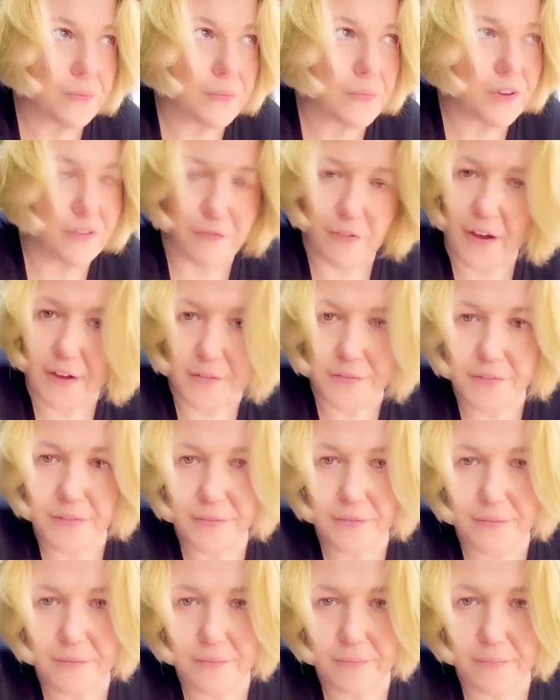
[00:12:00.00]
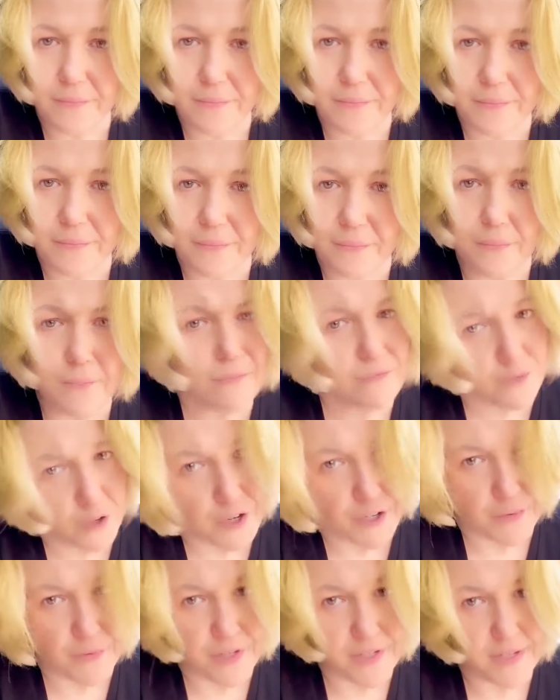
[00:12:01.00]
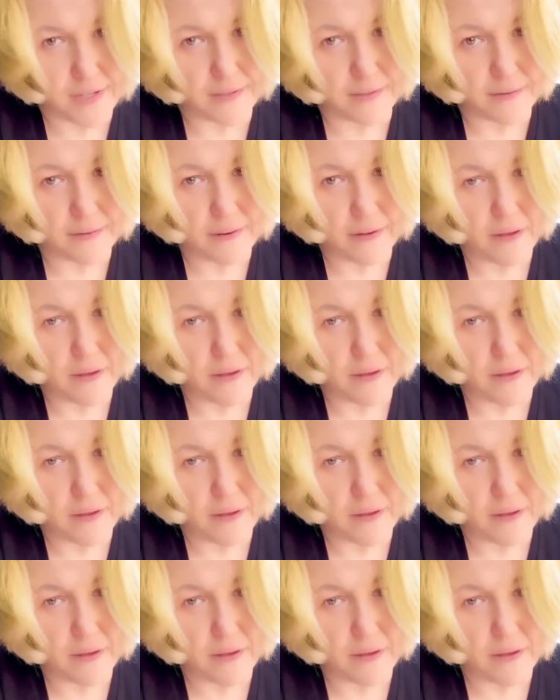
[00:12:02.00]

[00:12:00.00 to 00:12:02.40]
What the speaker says: He failed. For good reason.